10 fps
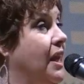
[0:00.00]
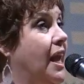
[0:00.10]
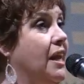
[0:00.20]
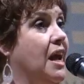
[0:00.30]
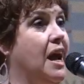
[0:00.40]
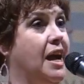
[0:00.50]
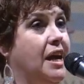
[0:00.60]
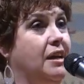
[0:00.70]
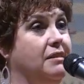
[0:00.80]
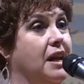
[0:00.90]
And
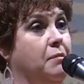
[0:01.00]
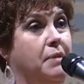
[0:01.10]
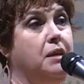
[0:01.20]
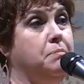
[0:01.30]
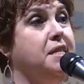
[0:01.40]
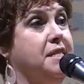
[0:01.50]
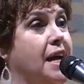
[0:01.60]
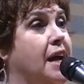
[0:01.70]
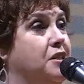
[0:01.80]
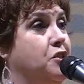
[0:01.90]
it made me
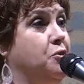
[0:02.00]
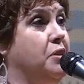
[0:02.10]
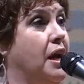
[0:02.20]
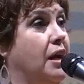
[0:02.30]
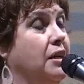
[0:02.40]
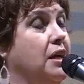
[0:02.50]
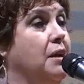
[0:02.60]
sad to do that,